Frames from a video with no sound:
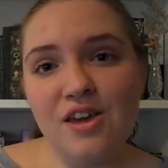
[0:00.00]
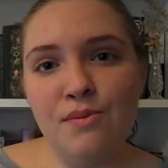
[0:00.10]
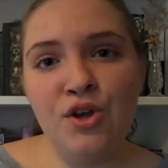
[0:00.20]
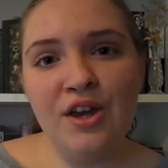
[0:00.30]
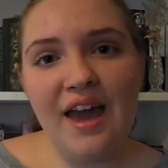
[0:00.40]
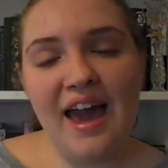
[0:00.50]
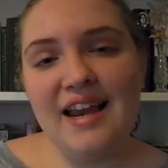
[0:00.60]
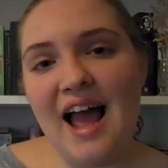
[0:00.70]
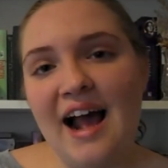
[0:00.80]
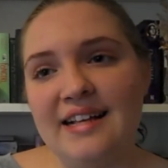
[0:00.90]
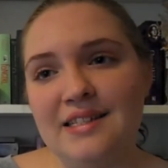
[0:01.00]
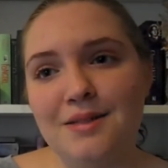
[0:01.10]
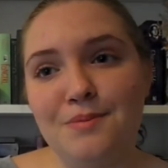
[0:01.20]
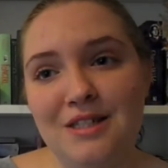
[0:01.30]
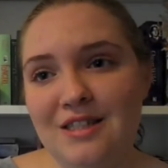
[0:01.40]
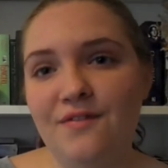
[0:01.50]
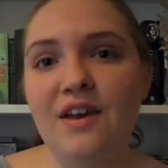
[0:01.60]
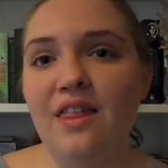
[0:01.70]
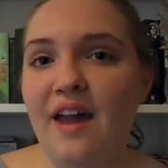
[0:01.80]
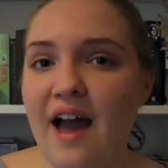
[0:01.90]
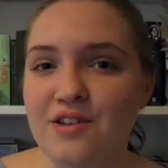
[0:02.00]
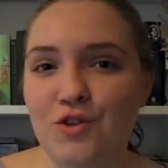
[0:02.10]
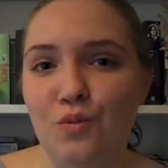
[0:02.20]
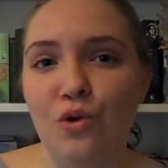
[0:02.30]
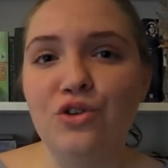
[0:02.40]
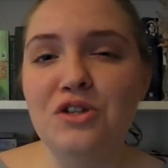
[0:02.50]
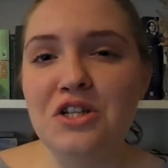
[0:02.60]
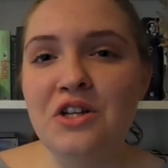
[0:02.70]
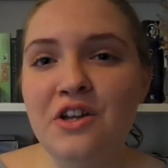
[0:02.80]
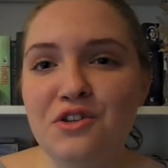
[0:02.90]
communicate as specifically as you want